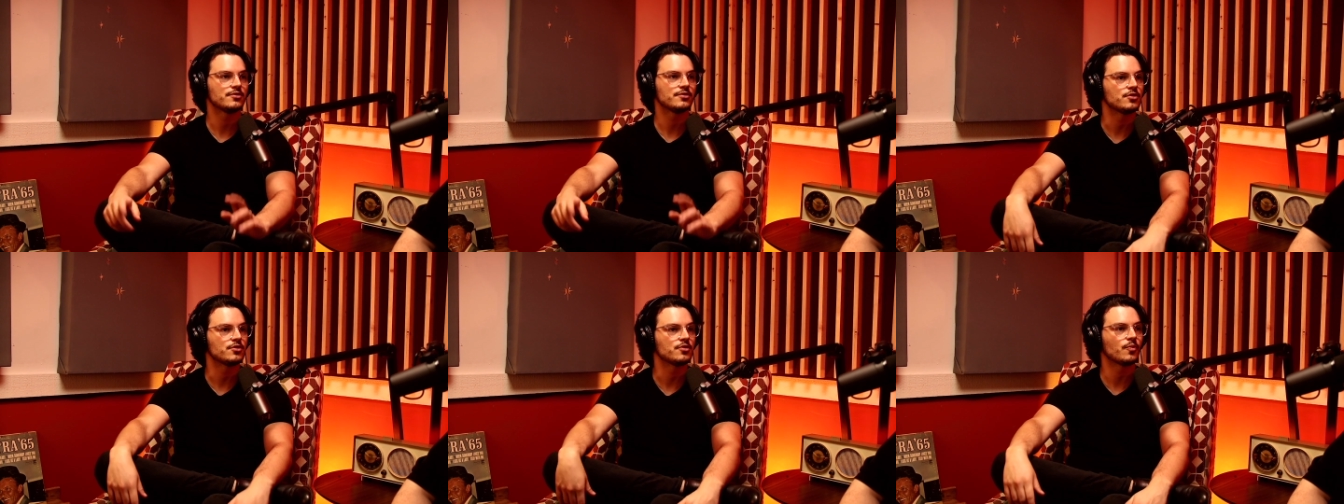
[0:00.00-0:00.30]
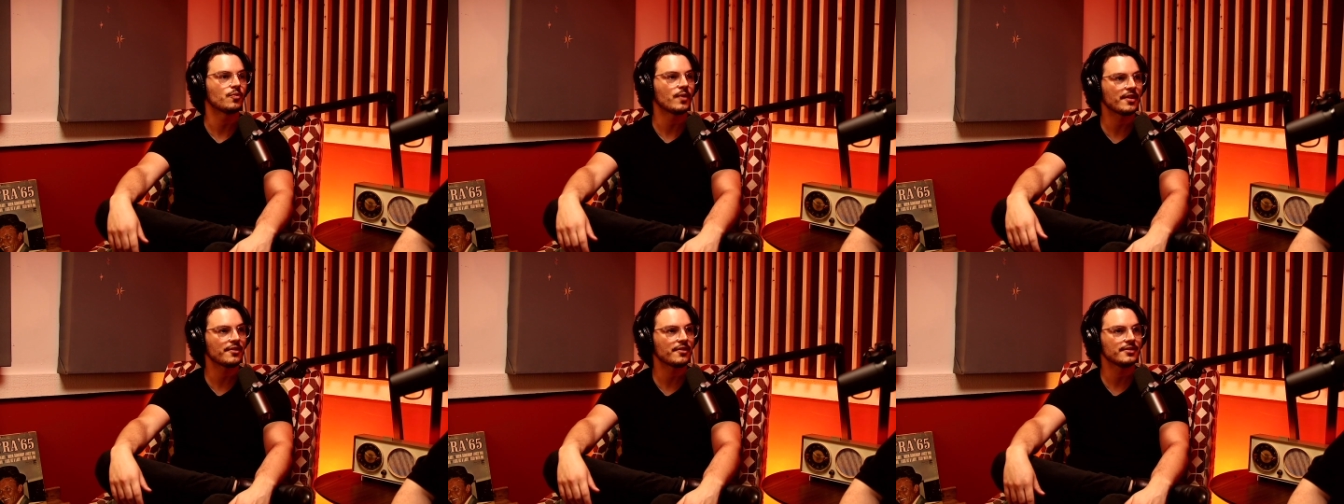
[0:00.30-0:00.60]
due to
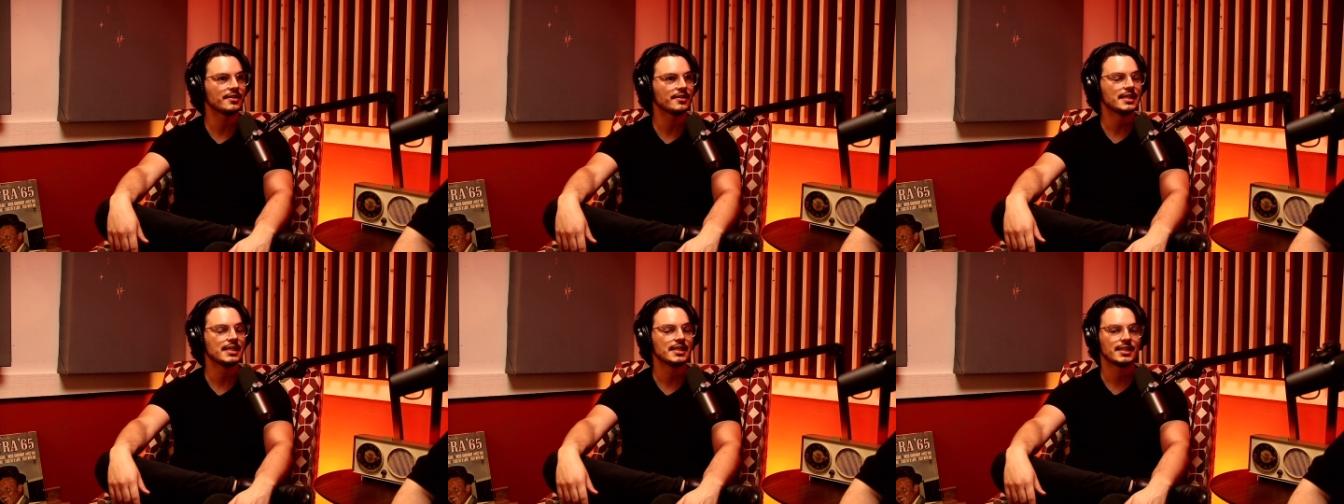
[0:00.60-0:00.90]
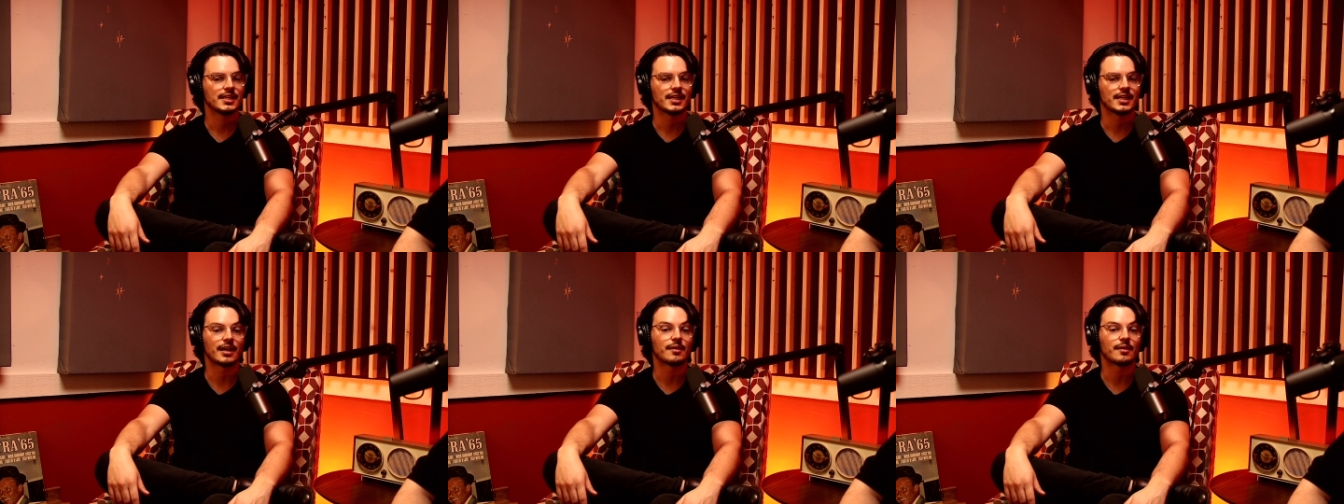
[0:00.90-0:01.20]
weather.
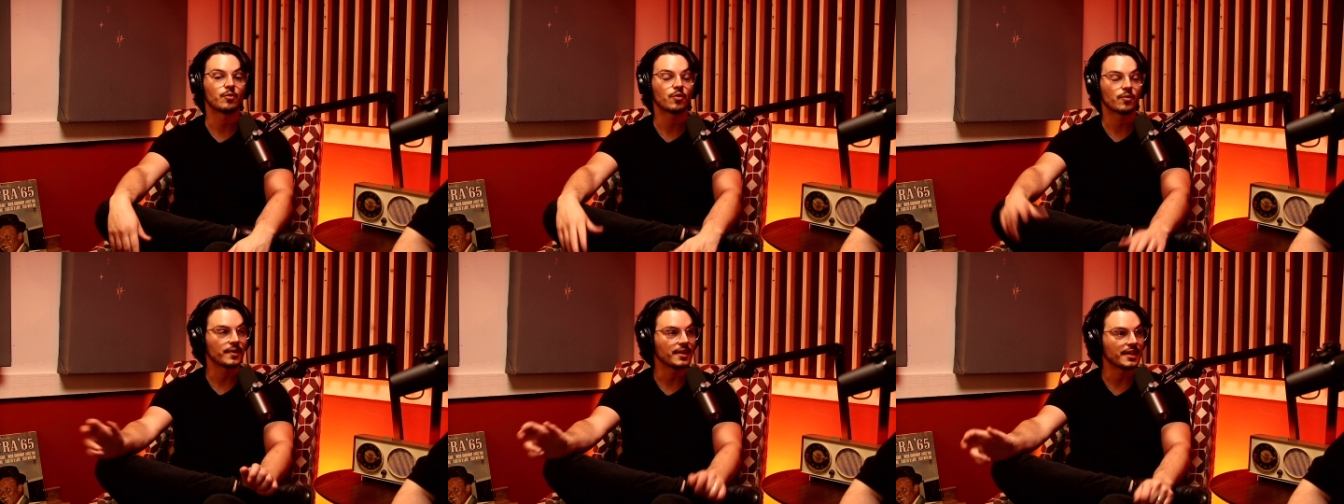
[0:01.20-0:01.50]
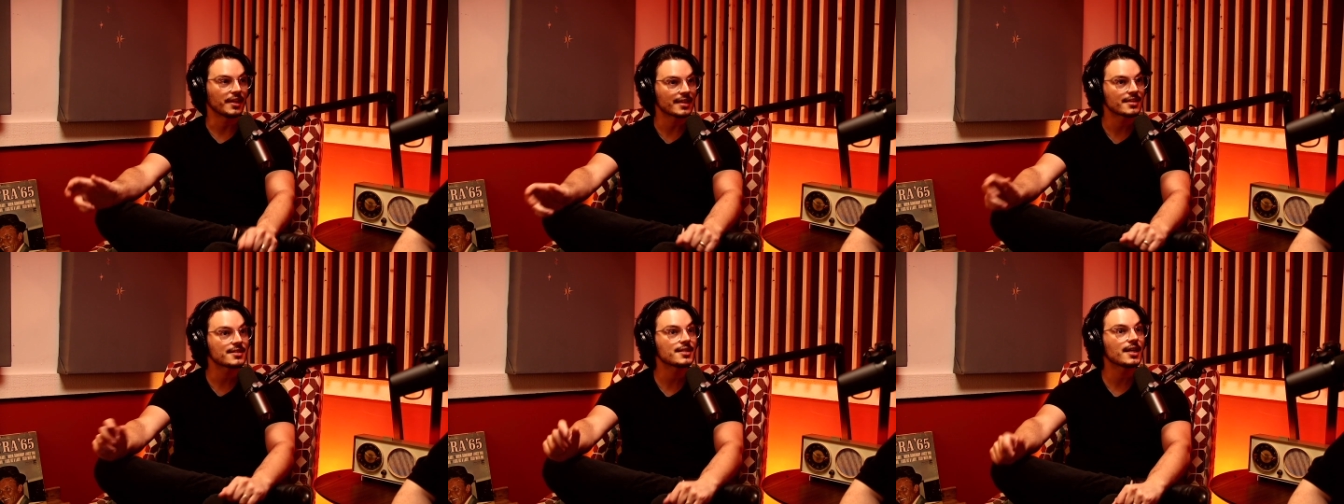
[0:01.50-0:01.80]
We're
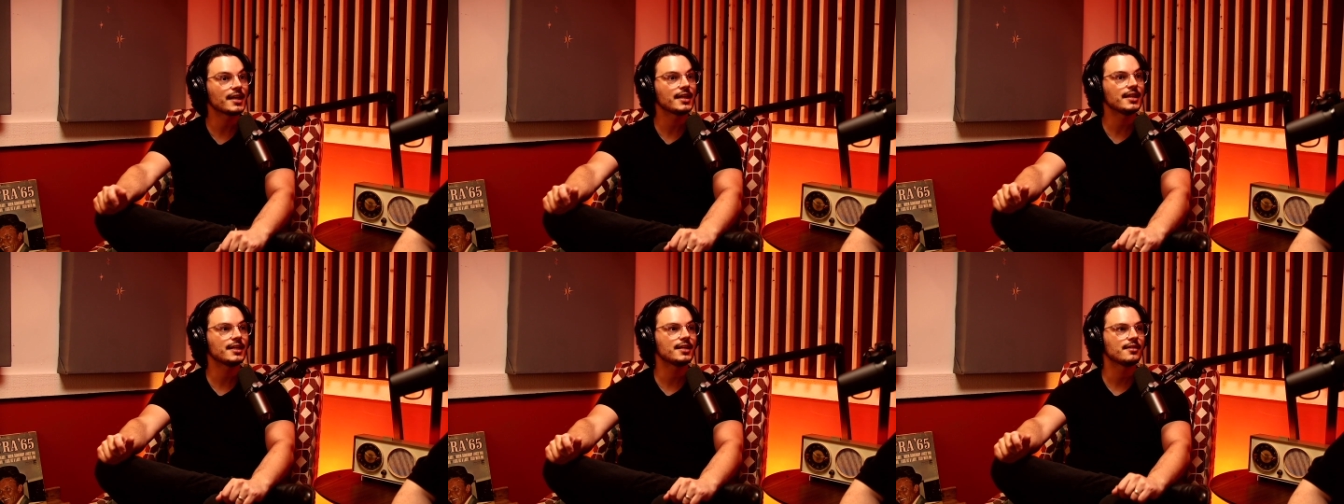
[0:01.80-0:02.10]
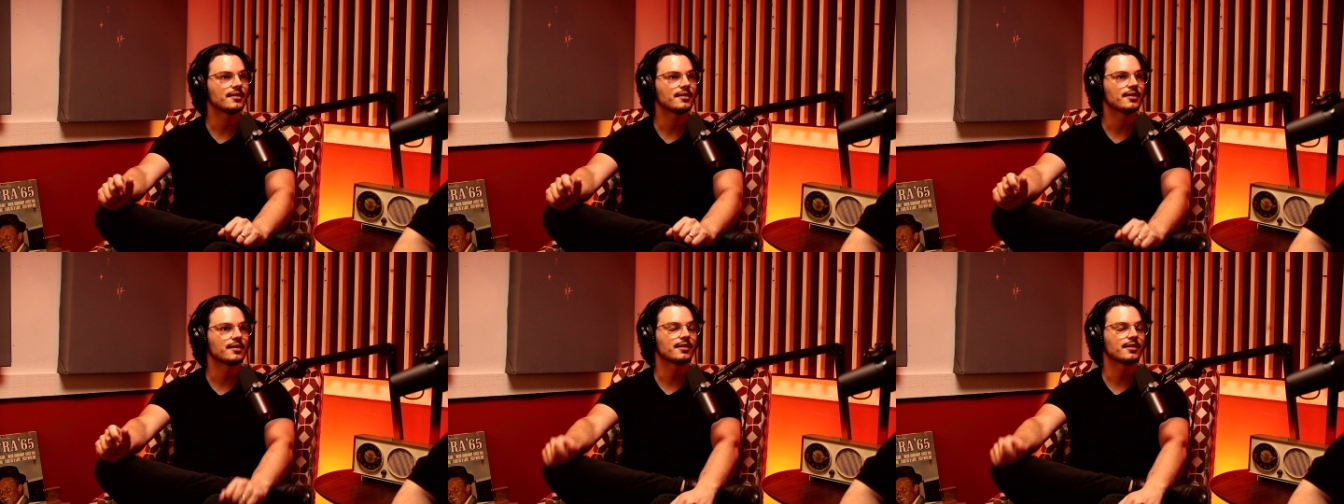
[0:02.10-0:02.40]
really excited